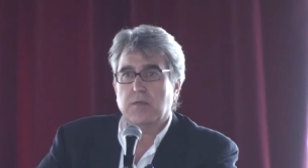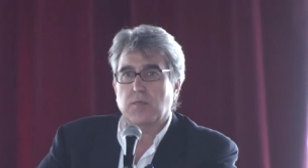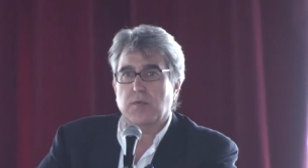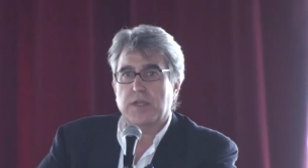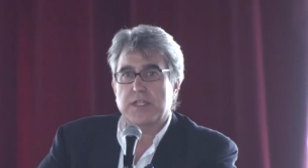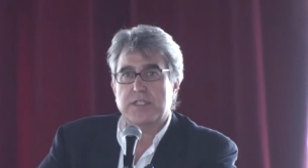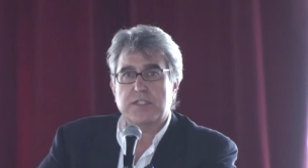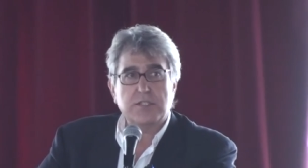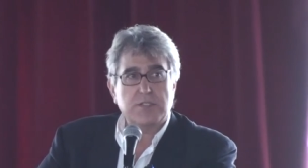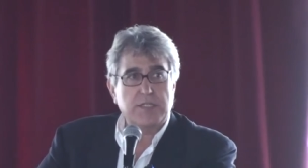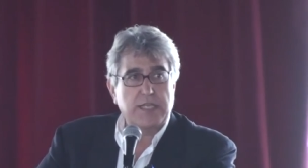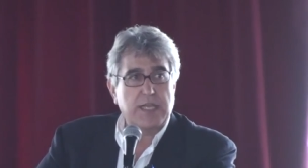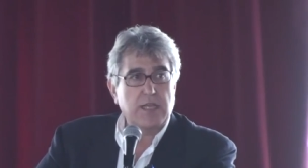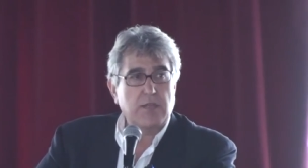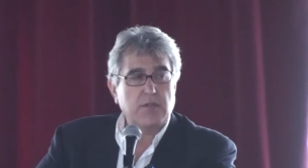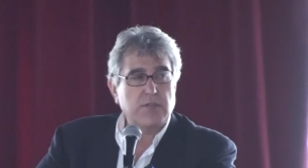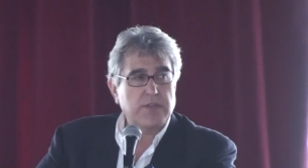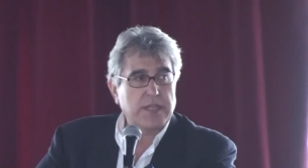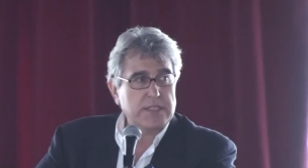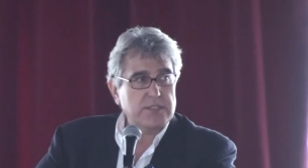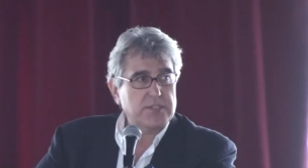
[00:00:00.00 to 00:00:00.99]
which
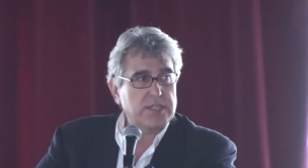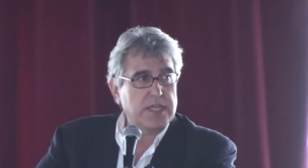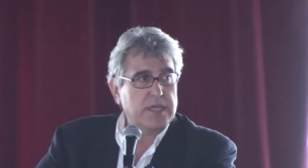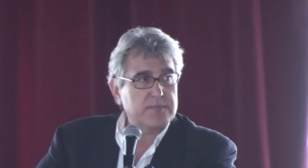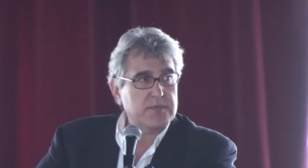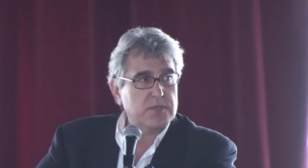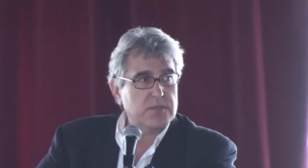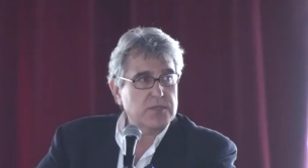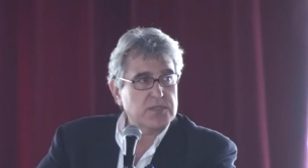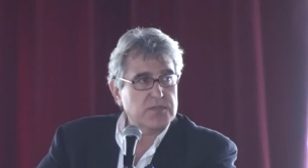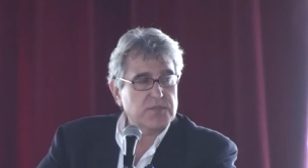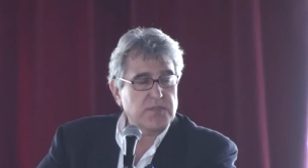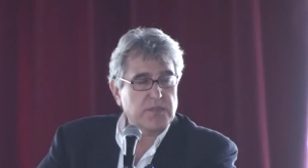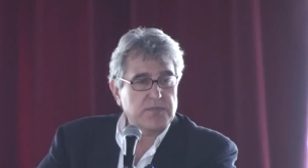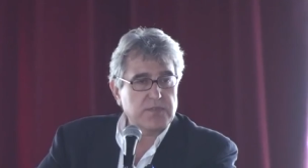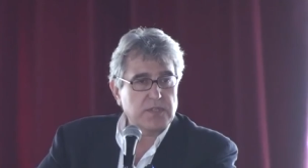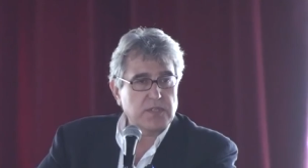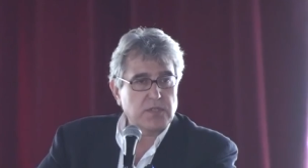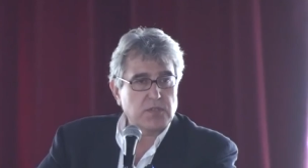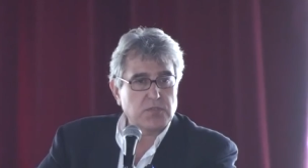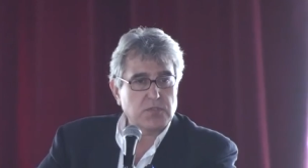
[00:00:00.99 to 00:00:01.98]
now that chapter is
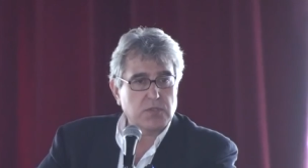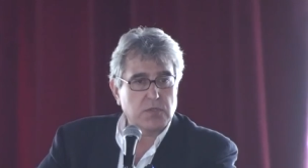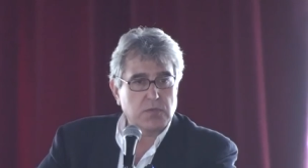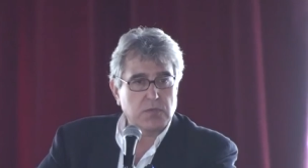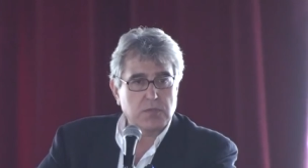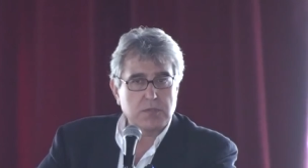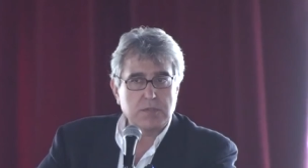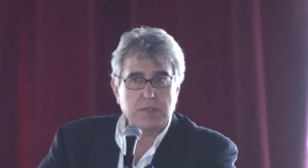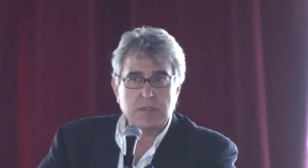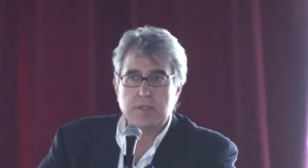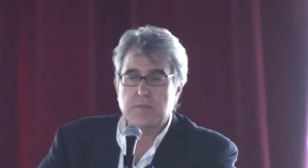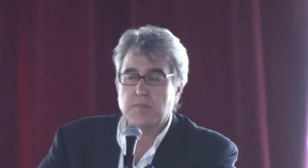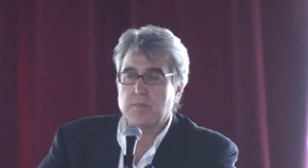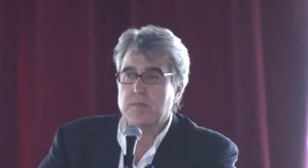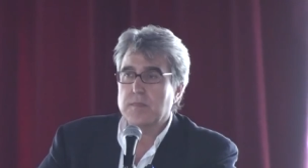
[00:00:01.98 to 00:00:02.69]
50 years old,